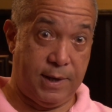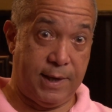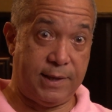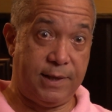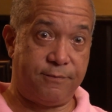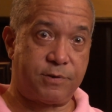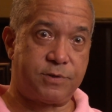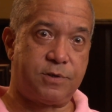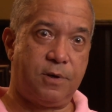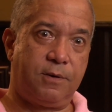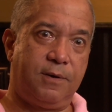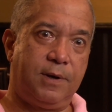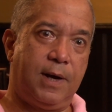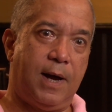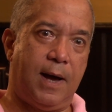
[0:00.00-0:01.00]
at
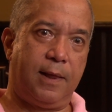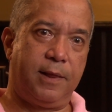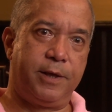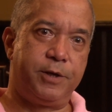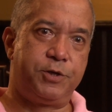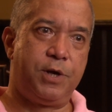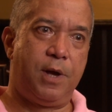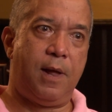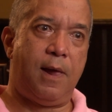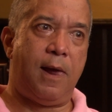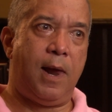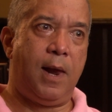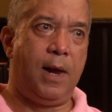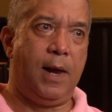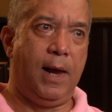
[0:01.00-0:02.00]
Livingstone College.
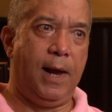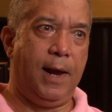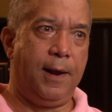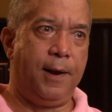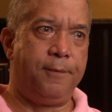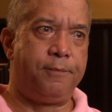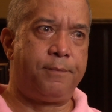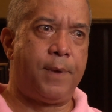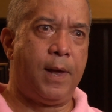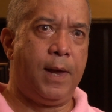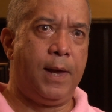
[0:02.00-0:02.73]
And